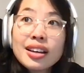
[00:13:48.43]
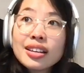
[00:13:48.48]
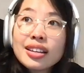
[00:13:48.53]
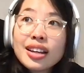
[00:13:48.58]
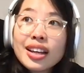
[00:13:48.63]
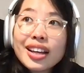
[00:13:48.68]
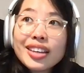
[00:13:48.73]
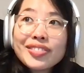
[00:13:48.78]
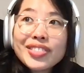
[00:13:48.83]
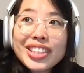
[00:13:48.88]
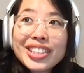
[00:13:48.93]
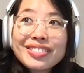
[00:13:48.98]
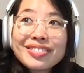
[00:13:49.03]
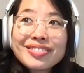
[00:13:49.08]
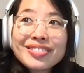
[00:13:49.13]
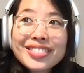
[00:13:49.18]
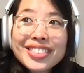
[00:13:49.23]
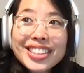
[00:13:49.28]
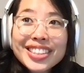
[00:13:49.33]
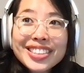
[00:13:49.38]
I mean,
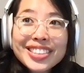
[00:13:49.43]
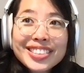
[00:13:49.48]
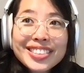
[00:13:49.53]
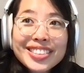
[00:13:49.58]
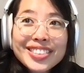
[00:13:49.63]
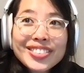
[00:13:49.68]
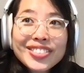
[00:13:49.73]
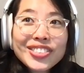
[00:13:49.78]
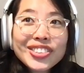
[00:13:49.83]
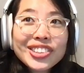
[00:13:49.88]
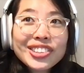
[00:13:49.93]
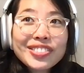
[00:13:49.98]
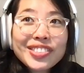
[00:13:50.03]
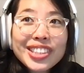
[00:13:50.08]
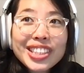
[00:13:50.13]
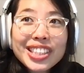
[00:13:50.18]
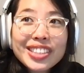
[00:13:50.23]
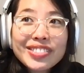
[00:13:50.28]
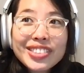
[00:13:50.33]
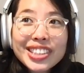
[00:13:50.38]
it's going to
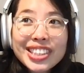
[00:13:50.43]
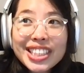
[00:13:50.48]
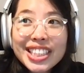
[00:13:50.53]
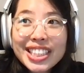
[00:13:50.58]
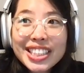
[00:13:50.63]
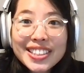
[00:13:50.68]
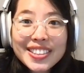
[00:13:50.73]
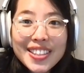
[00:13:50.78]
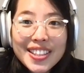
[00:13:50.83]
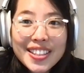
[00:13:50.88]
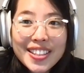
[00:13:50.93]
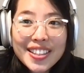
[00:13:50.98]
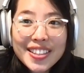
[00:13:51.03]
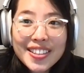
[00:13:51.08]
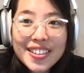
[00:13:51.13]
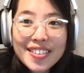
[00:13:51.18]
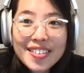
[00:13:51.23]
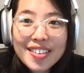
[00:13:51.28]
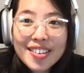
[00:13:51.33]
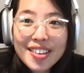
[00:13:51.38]
be really exciting.
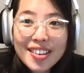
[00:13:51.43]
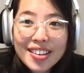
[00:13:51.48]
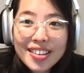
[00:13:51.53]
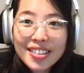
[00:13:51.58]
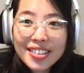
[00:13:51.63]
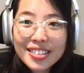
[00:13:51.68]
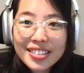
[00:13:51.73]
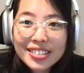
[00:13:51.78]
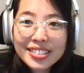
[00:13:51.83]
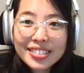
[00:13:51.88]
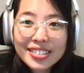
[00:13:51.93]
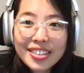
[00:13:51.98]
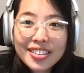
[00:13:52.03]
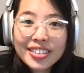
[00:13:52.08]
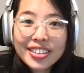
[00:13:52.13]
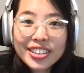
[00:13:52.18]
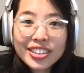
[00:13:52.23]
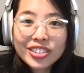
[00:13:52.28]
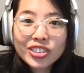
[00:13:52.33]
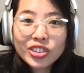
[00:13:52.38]
Uh,
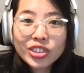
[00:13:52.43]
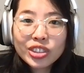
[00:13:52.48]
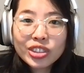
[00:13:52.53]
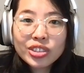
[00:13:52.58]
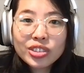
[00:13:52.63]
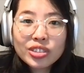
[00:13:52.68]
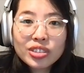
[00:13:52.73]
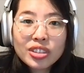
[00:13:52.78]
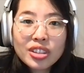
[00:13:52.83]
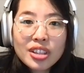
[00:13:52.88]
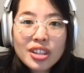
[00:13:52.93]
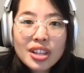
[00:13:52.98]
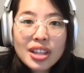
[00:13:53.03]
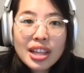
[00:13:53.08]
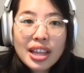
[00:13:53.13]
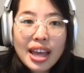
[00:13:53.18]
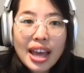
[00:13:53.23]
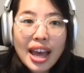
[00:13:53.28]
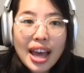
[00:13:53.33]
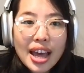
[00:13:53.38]
starting to
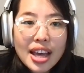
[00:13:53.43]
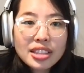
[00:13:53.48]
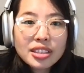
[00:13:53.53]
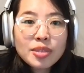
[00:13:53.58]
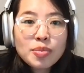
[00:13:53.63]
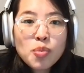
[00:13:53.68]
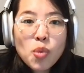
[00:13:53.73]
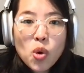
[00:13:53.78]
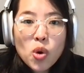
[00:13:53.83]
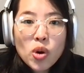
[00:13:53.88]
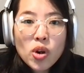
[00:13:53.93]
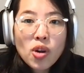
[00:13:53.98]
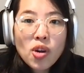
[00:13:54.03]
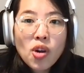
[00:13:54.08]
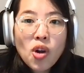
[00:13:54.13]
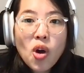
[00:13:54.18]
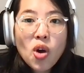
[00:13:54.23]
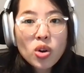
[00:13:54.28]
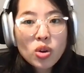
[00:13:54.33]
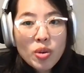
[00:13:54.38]
add more
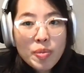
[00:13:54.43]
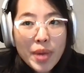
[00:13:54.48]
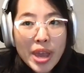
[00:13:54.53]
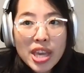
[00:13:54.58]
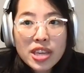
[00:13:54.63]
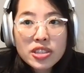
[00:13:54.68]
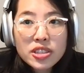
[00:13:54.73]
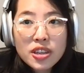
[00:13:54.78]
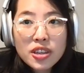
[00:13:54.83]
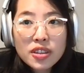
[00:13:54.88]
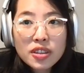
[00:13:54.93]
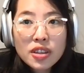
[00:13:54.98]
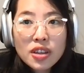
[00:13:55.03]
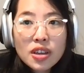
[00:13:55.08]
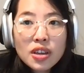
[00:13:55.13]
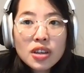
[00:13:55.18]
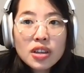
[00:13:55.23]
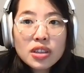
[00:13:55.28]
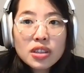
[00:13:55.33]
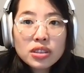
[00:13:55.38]
automation
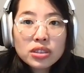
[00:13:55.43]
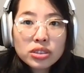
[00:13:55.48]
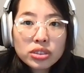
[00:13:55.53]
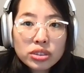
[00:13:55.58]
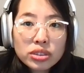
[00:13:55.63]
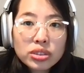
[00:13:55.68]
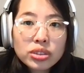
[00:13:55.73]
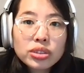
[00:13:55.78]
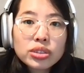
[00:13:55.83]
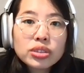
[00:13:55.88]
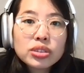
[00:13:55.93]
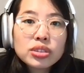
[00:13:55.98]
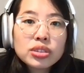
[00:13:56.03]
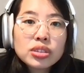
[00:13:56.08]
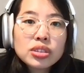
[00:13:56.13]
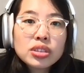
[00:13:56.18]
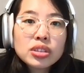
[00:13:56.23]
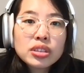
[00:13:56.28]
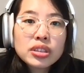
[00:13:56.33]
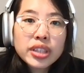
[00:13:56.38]

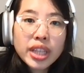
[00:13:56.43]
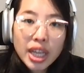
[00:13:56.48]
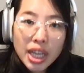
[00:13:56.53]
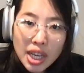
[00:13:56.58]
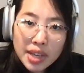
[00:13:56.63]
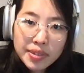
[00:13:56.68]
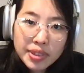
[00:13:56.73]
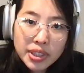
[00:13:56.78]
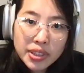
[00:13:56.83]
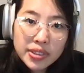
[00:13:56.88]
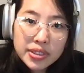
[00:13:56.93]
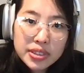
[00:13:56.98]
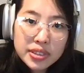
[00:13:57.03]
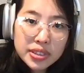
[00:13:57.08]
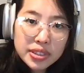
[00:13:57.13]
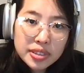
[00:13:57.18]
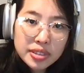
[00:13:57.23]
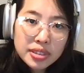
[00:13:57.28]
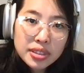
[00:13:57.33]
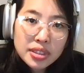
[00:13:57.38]
to data
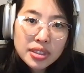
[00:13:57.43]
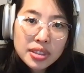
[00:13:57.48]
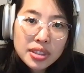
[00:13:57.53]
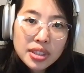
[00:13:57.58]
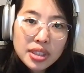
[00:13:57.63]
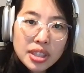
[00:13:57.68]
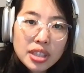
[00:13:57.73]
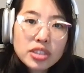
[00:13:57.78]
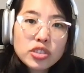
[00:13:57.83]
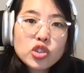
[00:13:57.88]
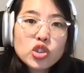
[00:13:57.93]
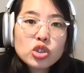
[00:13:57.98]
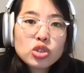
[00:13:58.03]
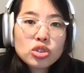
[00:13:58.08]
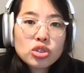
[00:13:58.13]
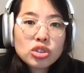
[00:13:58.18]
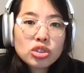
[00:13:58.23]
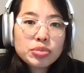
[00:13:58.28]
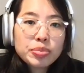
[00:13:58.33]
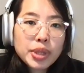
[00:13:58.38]
governance. It used
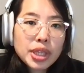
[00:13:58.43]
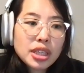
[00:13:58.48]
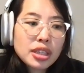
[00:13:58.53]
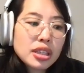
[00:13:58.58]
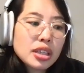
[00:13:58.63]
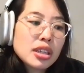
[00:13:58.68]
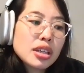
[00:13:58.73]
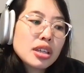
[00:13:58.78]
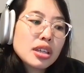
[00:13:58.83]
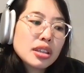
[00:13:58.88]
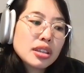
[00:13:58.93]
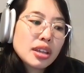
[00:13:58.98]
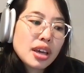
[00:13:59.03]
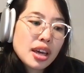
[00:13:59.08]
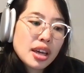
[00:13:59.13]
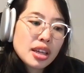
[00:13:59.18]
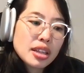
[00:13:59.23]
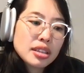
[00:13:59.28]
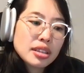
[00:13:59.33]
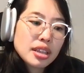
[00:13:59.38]
to be
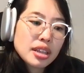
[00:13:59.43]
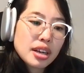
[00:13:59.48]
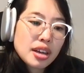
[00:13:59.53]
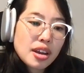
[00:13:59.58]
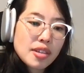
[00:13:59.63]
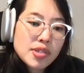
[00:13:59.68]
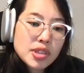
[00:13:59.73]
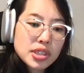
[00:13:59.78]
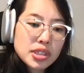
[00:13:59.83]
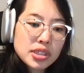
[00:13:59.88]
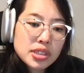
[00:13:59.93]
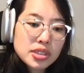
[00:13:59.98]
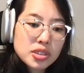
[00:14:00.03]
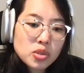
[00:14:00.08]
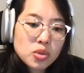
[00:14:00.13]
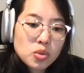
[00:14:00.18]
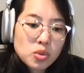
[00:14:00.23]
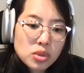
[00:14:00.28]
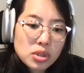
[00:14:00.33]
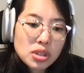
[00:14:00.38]
that data governance
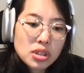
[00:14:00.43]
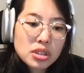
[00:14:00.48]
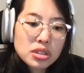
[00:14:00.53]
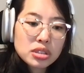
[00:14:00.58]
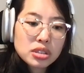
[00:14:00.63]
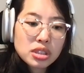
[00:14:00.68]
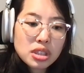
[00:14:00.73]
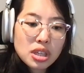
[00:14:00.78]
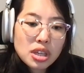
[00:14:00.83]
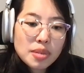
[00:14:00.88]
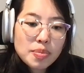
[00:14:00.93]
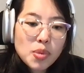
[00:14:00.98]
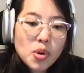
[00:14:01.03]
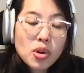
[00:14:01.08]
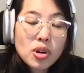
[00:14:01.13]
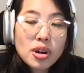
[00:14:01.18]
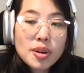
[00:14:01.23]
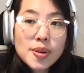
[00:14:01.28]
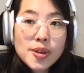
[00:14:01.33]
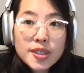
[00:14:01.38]
was more
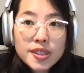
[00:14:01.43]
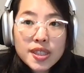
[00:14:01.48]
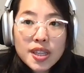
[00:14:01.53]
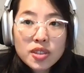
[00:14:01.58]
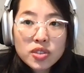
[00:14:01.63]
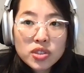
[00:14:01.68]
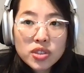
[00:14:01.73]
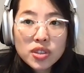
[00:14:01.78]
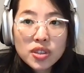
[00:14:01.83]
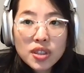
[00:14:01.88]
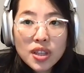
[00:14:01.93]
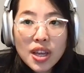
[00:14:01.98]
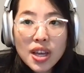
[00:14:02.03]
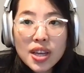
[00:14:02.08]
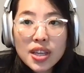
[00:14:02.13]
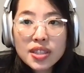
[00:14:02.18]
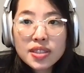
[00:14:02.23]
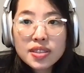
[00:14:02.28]
a centralized